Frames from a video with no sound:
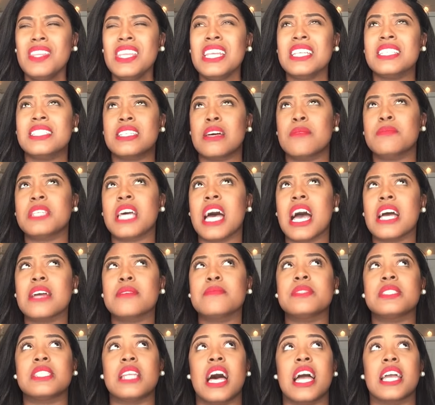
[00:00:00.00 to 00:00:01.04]

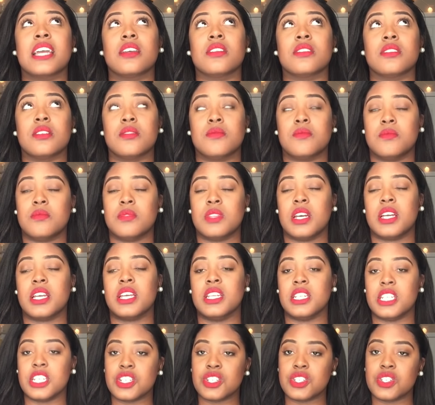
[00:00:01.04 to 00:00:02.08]
Sometimes like the
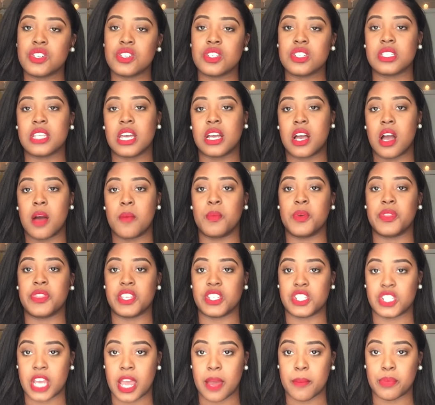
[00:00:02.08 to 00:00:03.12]
conditioners that come with the
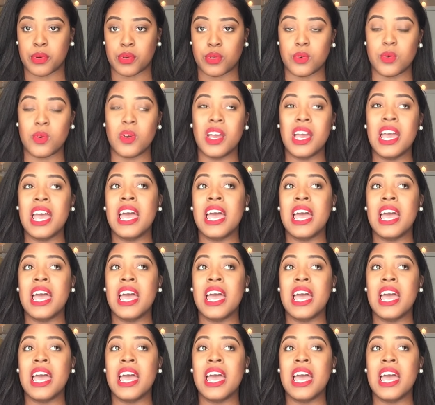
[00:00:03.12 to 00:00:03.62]
shampoo,